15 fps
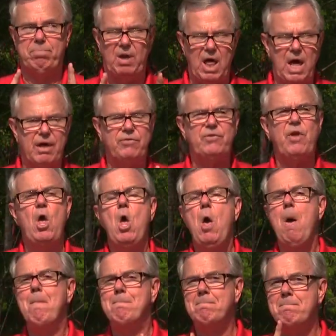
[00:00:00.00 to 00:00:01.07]
Plus,
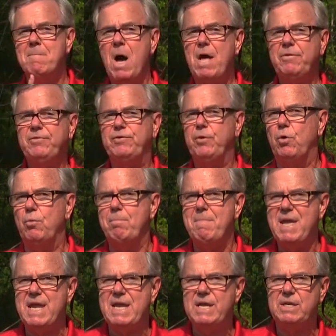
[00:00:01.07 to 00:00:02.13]
muscle
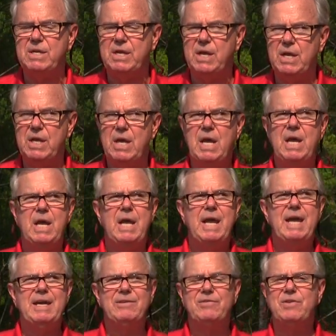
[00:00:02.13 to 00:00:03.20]
meat
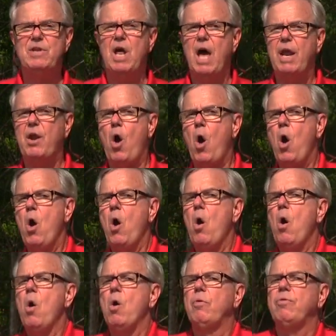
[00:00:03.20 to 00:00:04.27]
is not
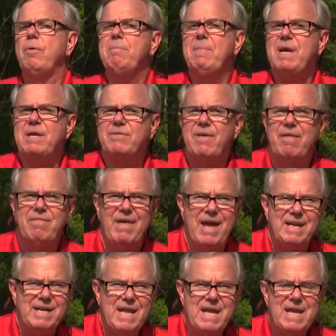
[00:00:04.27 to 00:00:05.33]
all the meat that
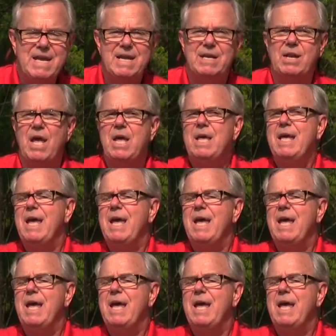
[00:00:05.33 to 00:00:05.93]
they need.